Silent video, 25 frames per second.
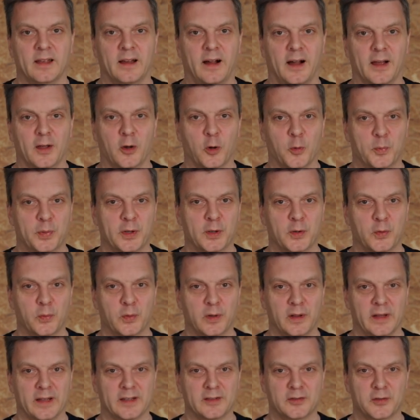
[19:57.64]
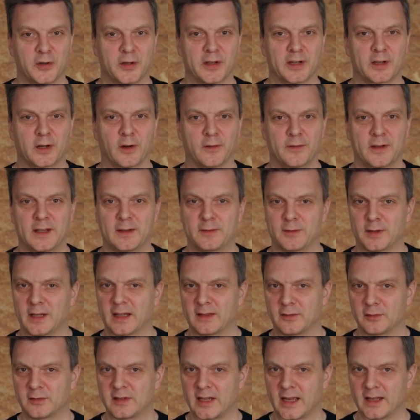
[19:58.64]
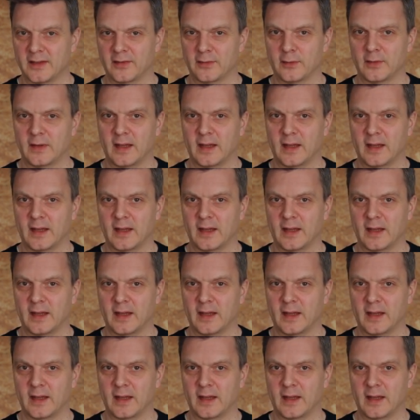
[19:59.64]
I hope you will enjoy the coffee if you get the chance to